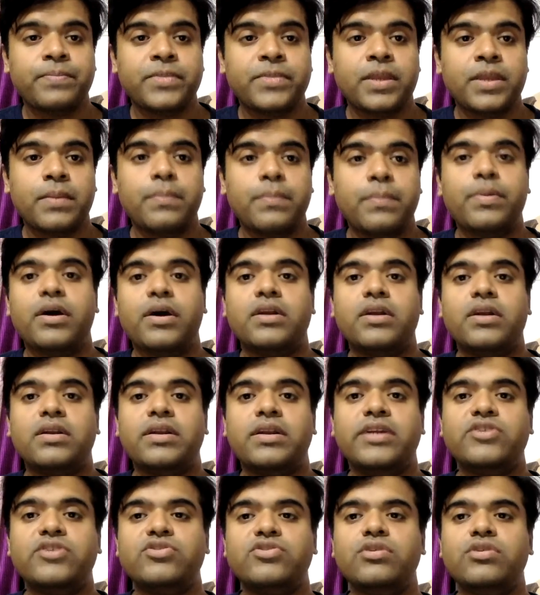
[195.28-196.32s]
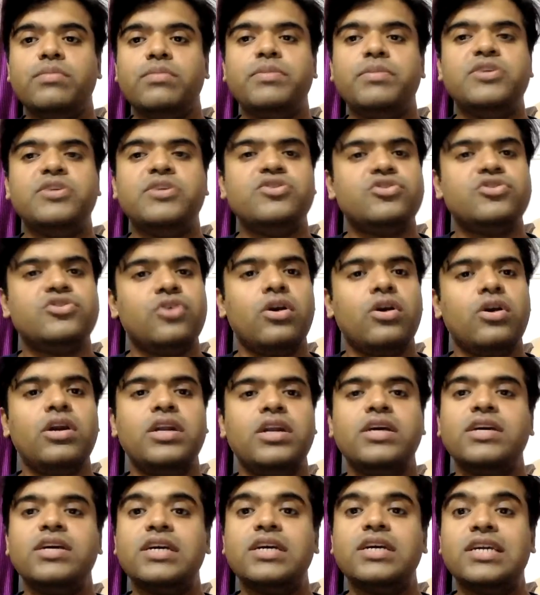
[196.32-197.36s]
But it should be short,
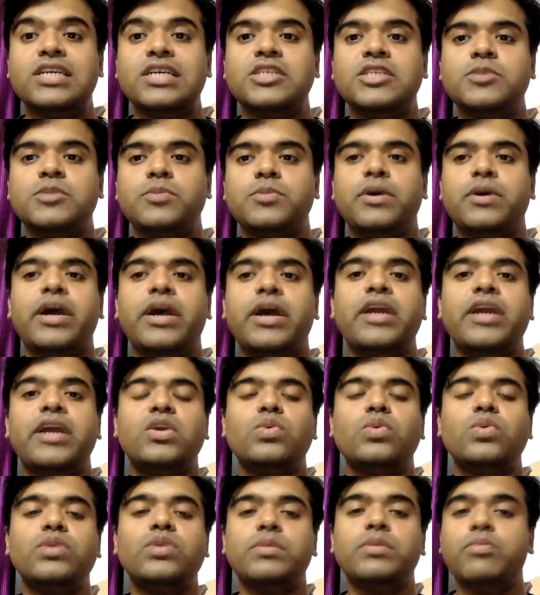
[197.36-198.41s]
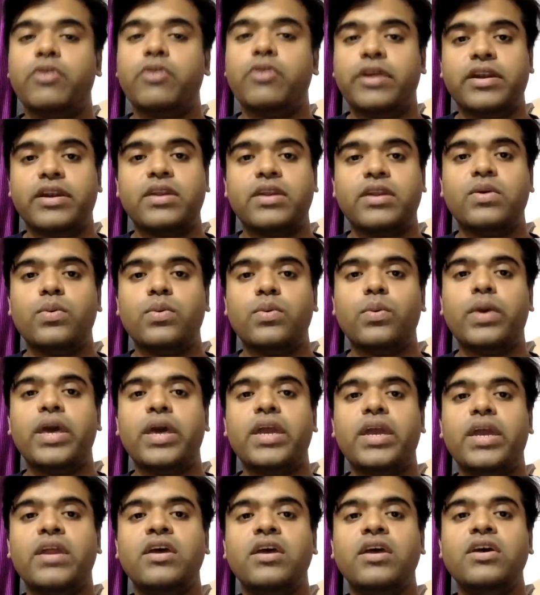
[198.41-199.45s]
crisp and to the point,
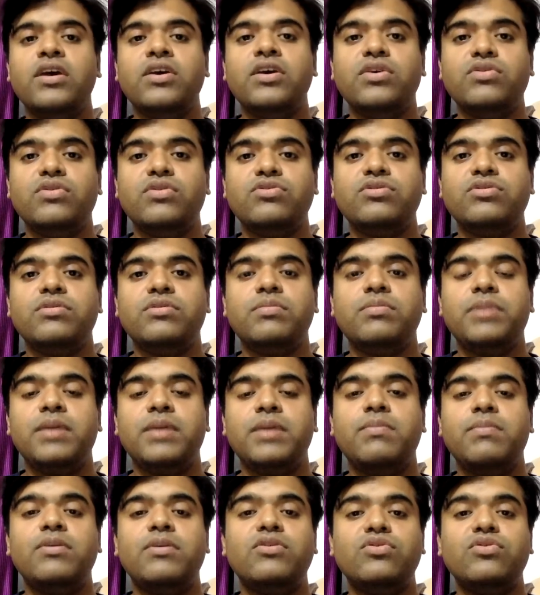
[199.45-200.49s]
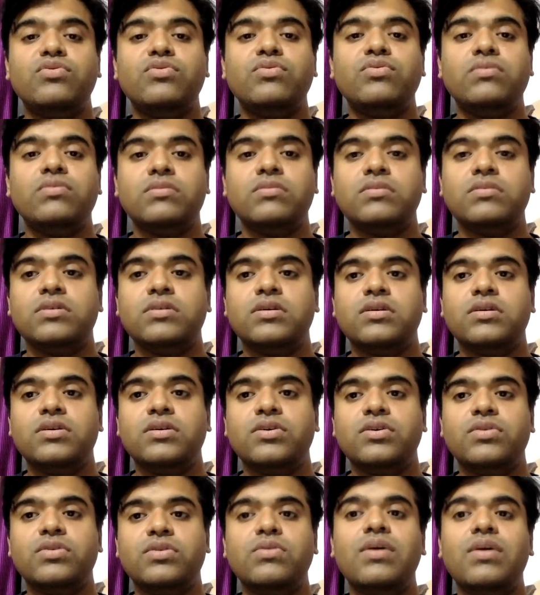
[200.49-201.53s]
where you should be able to
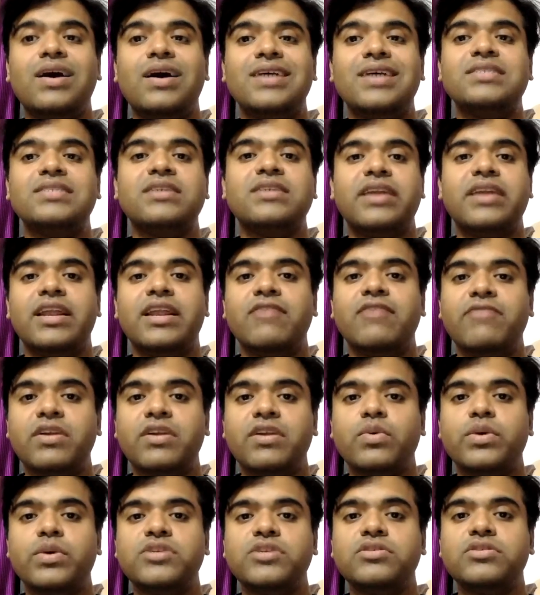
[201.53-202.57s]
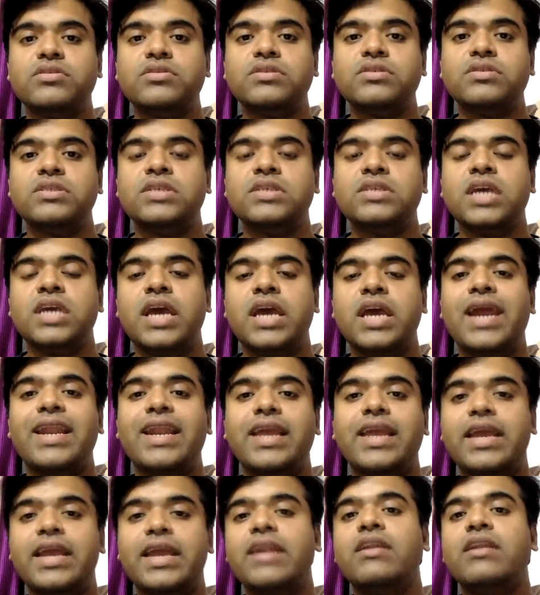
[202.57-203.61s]
ask relevant questions
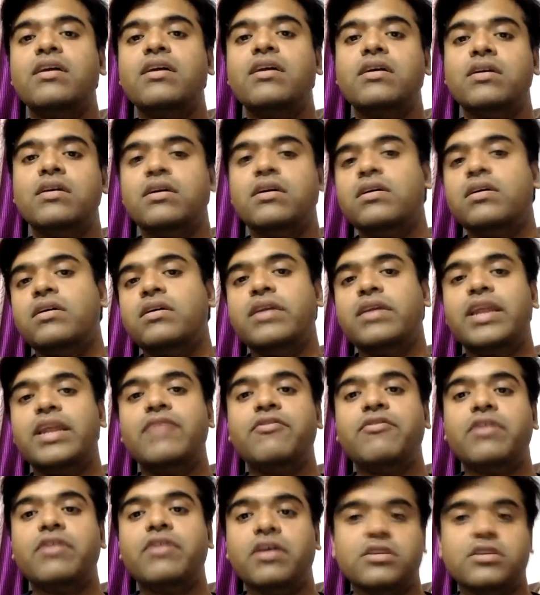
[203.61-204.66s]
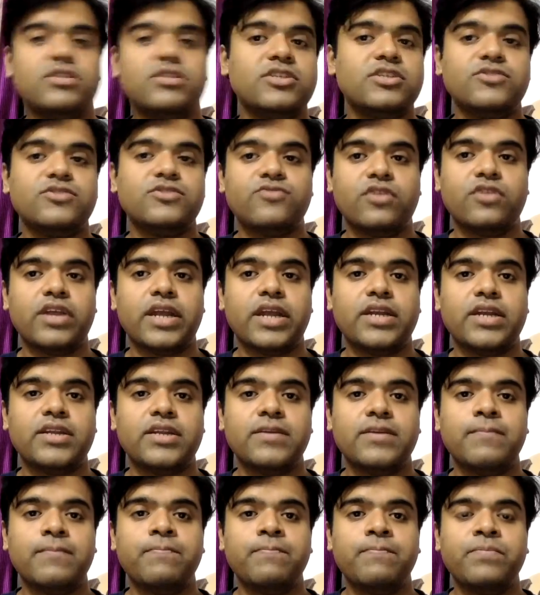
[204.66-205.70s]
and get relevant answers for that.
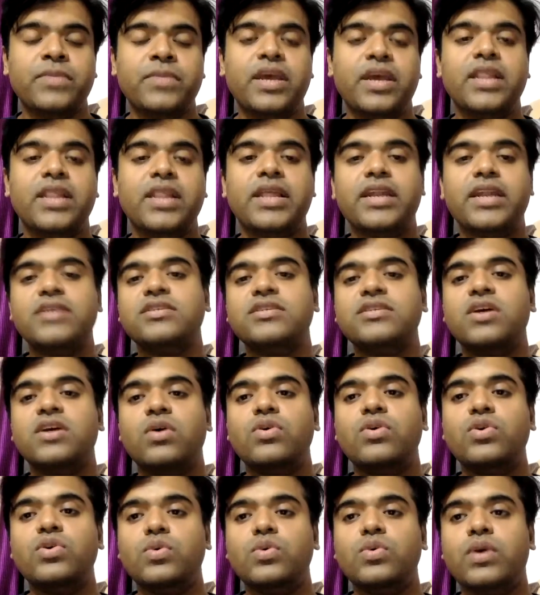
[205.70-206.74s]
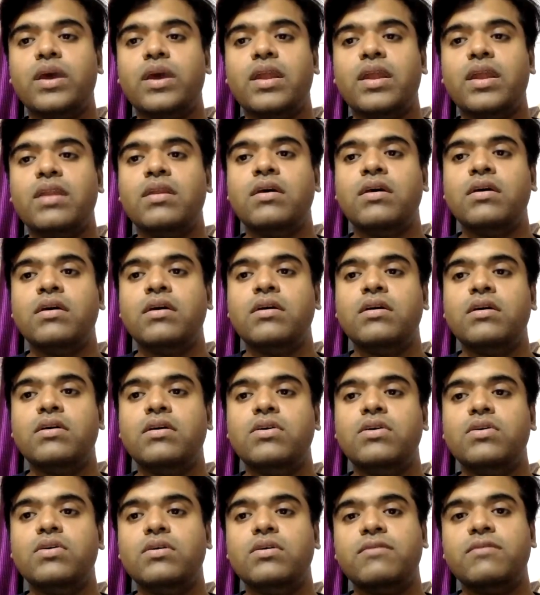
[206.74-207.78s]
And that is how you can
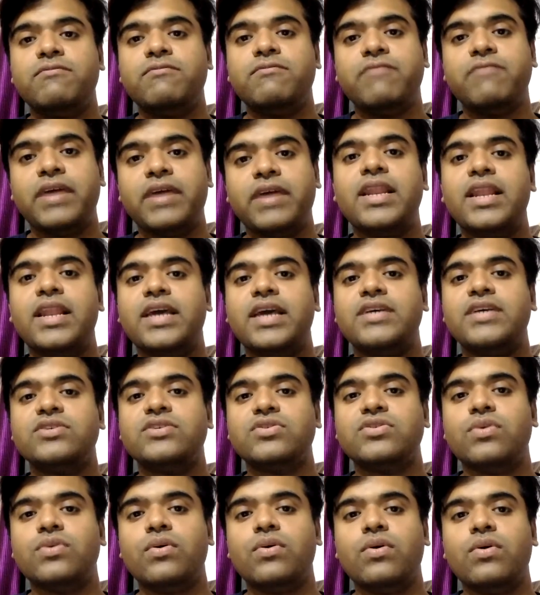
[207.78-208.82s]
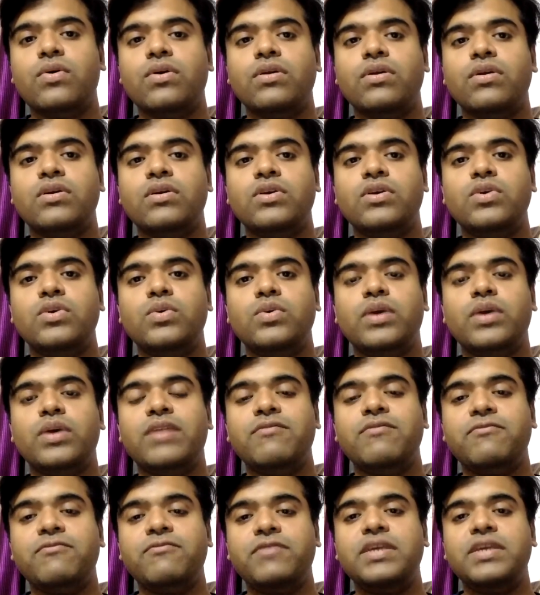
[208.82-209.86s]
finalize or you can
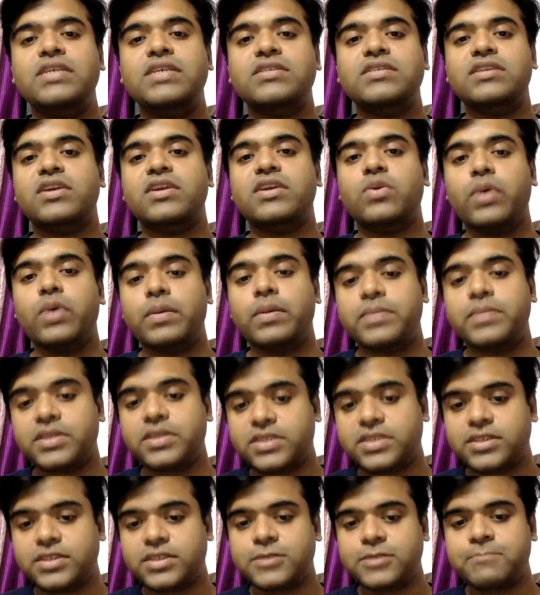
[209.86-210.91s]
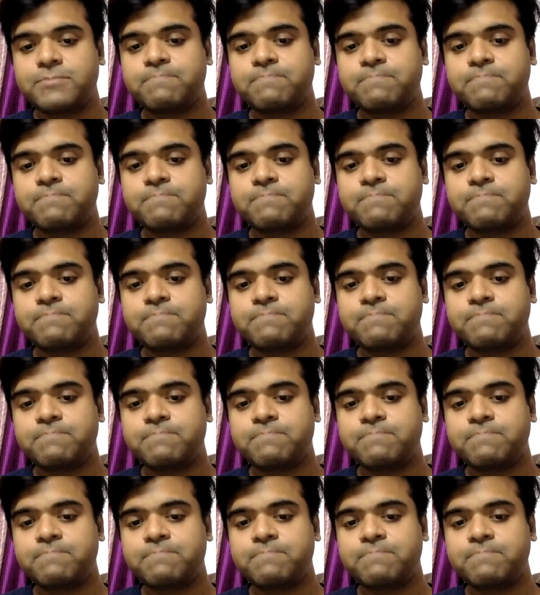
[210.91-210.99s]
freeze the requirements.